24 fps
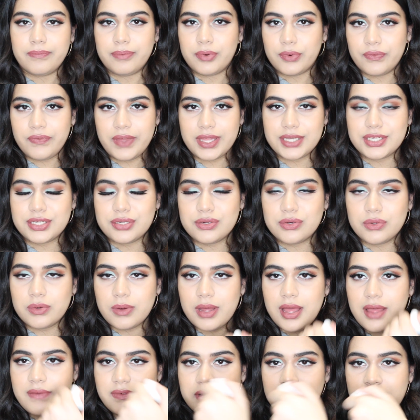professional
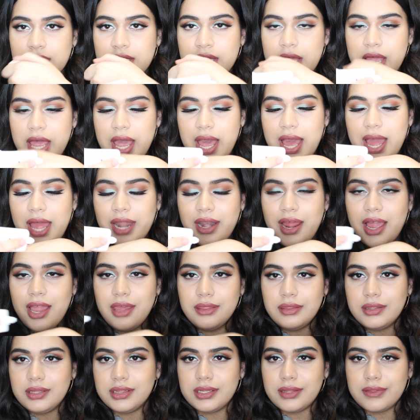whatever, and
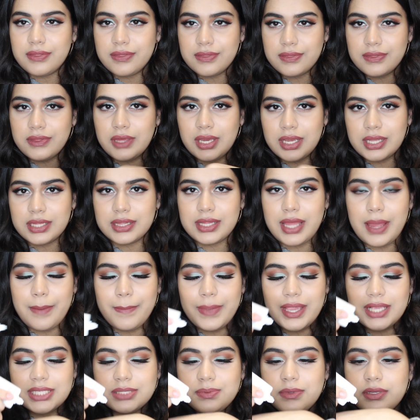I think the thing that
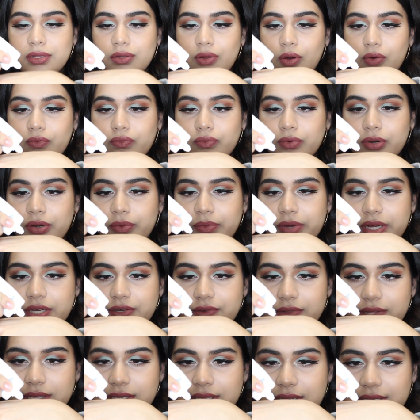makes me not want to
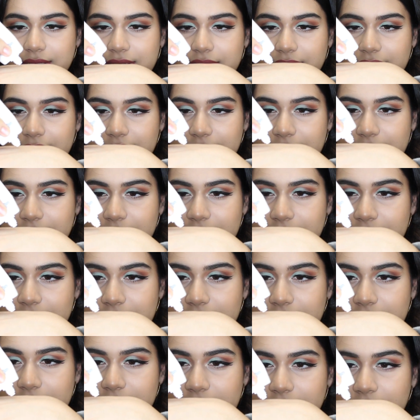reach for this is the
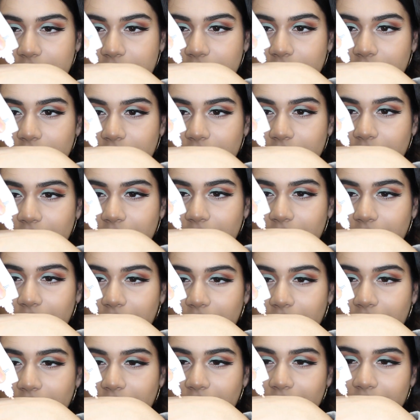consistency.
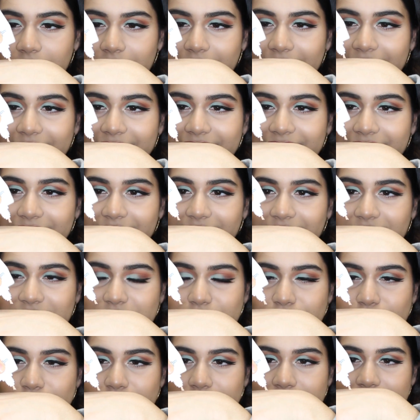Like,
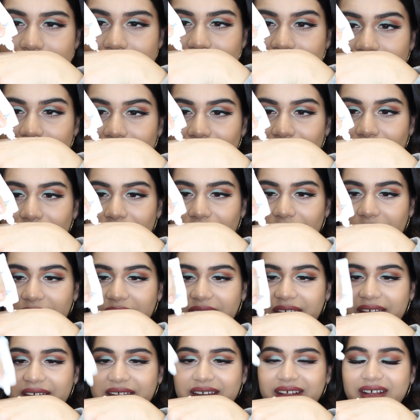it's really
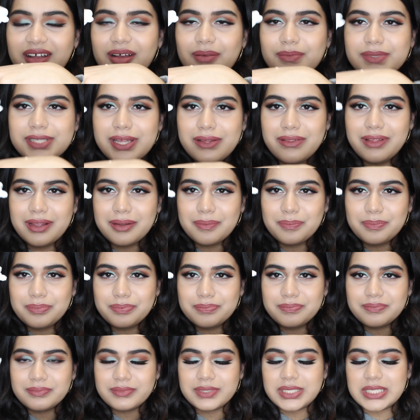thick and it comes out like,
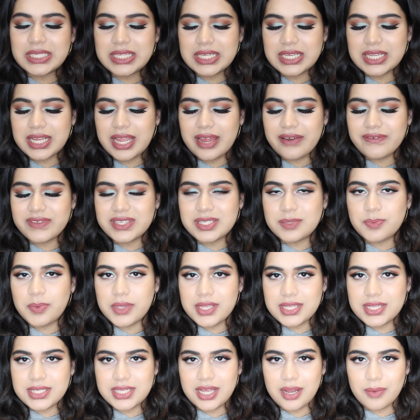it kind of
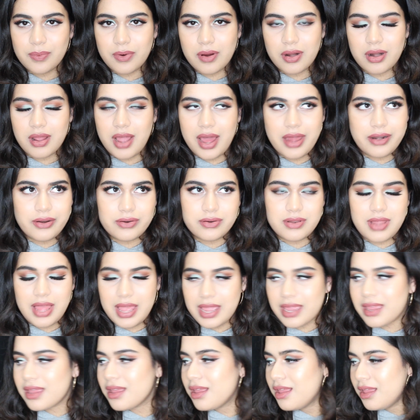spits out product. I don't
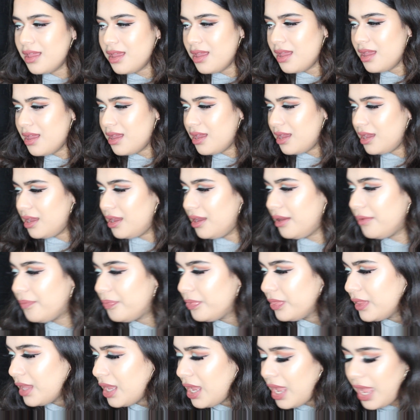like it.
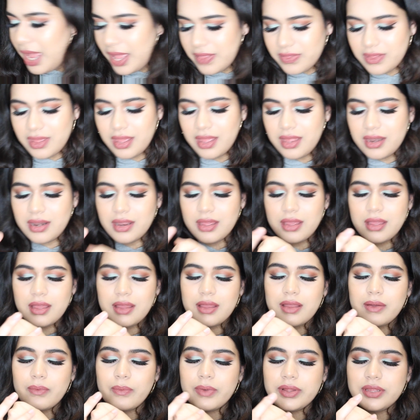And then
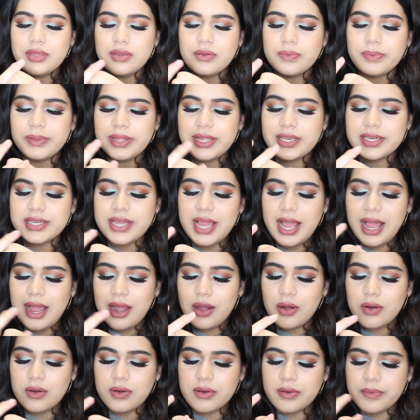when you blend it
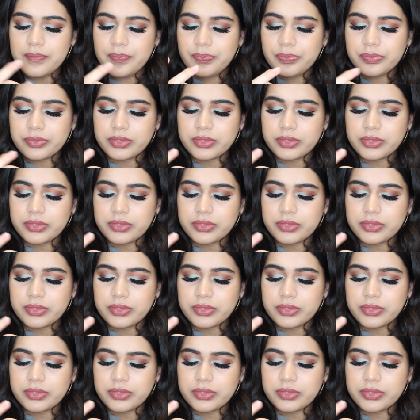out,